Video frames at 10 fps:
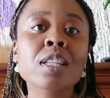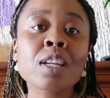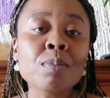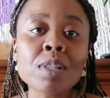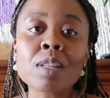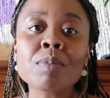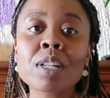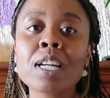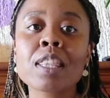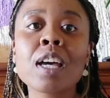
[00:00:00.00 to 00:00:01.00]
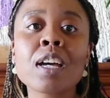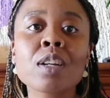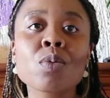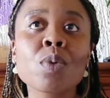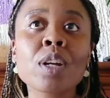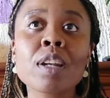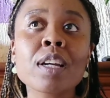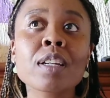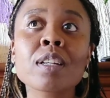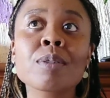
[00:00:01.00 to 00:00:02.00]
It can be something like that where,
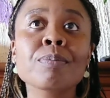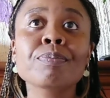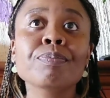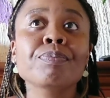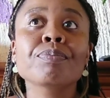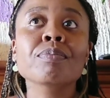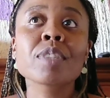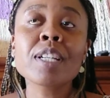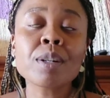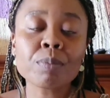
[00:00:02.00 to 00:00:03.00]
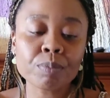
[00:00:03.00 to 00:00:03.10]
like, yeah.